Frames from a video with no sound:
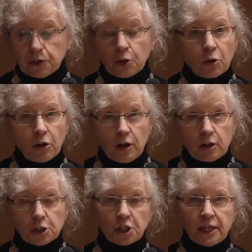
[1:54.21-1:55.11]
the
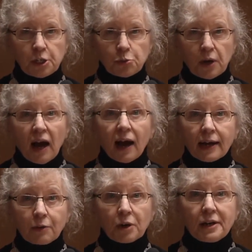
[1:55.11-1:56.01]
collage into a
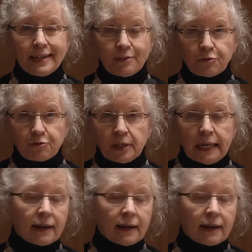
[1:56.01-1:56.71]
high relief,